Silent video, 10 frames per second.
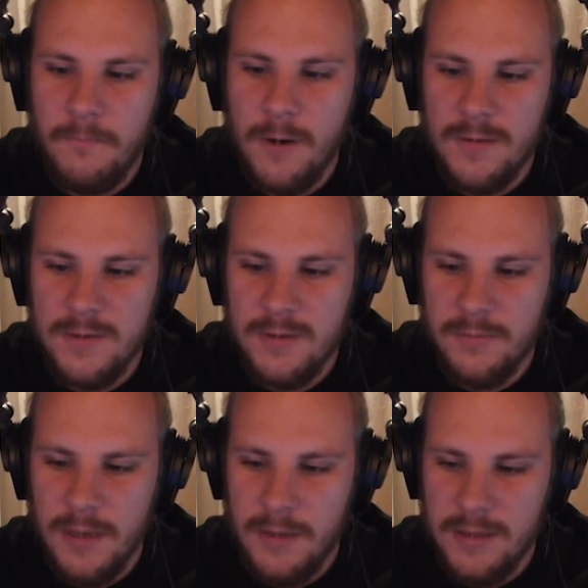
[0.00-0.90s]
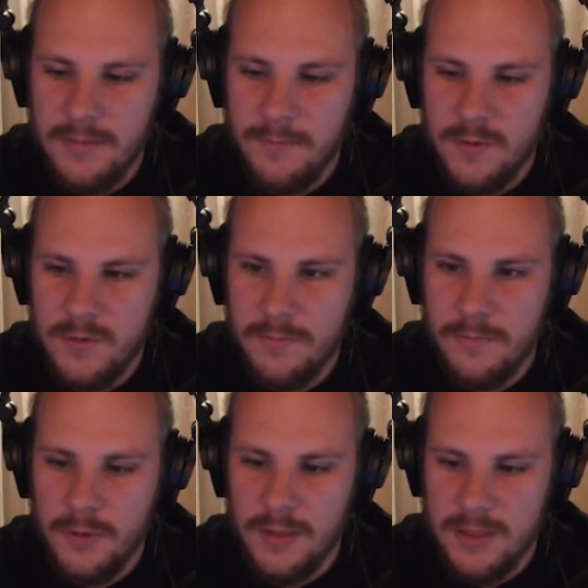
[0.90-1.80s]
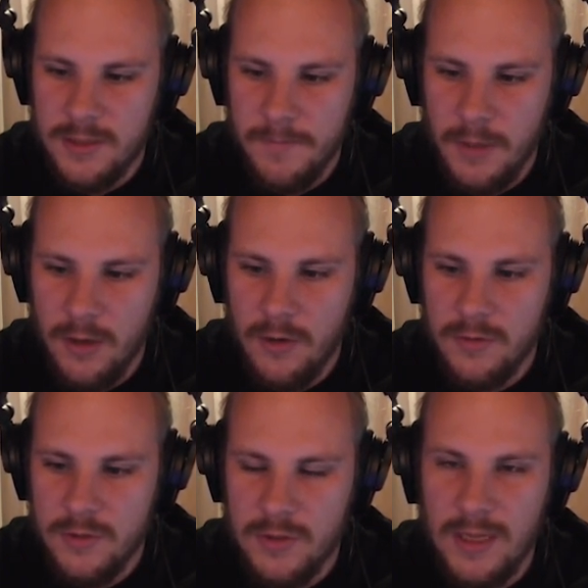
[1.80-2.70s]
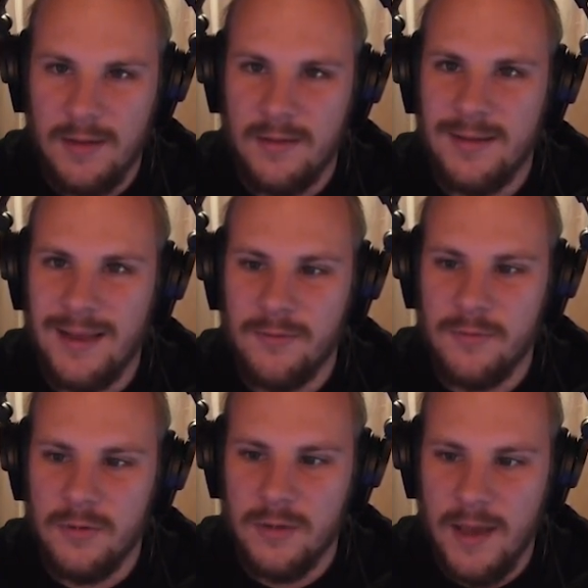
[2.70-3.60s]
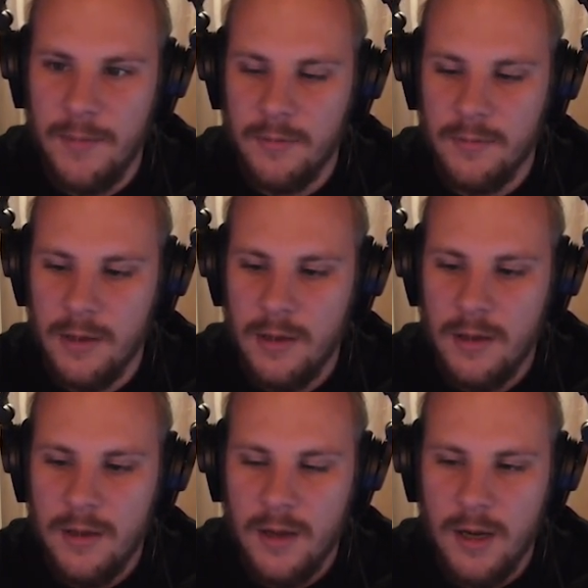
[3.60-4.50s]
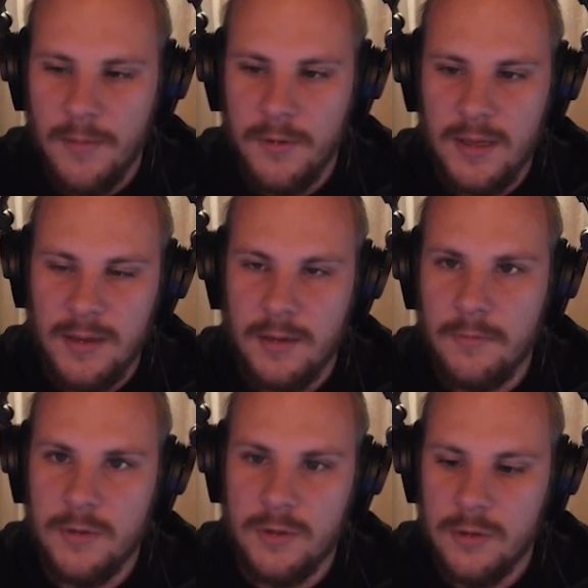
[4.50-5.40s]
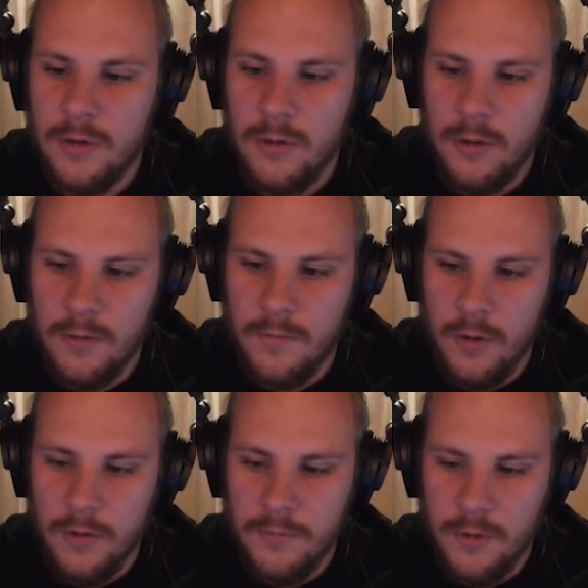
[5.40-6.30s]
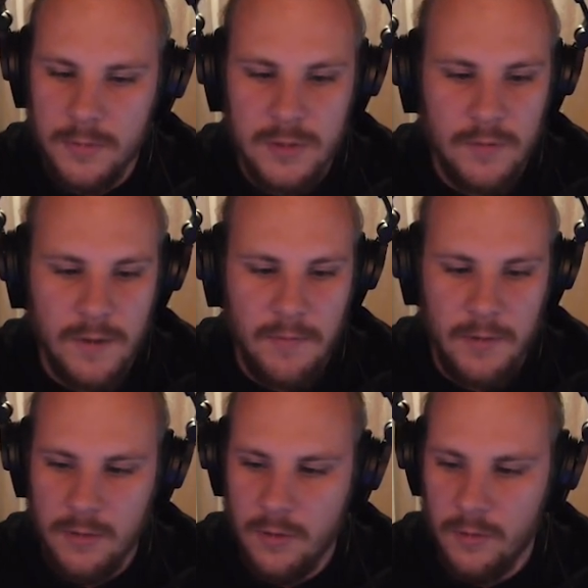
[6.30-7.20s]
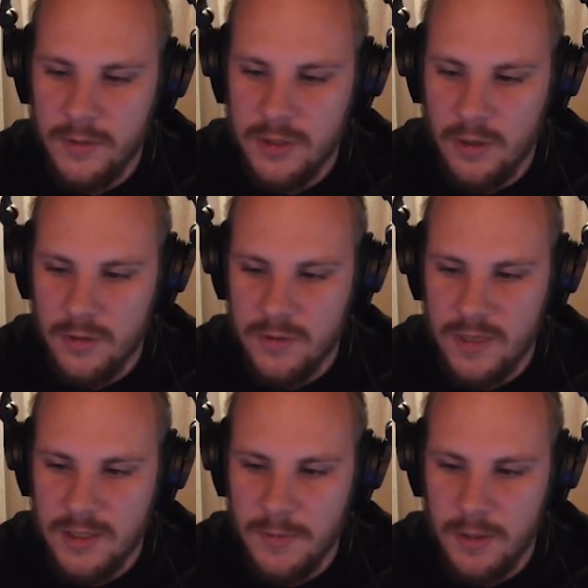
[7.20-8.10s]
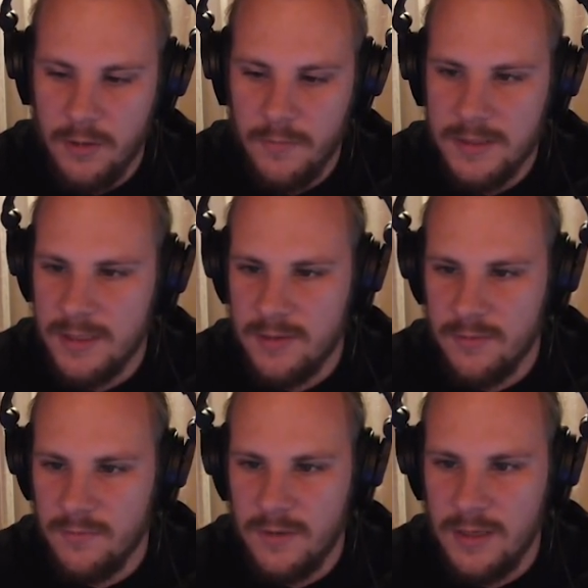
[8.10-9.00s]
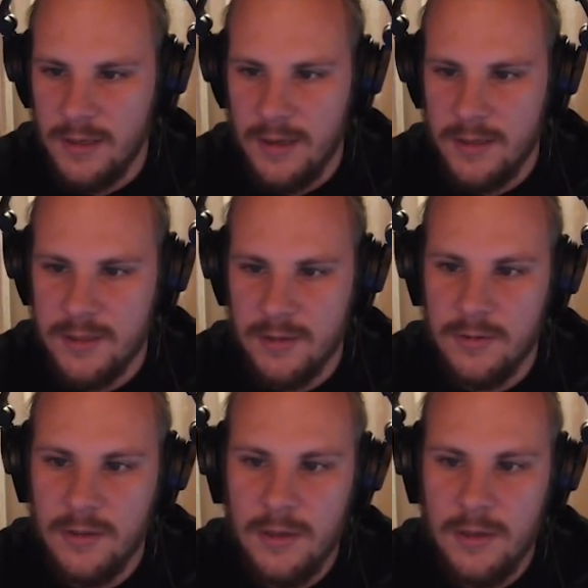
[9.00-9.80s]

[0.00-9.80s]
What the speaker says: wanted to maybe put this below so that that wouldn't happen, but then there were a lot of other problems of having all these other tracks below, which I don't really like. So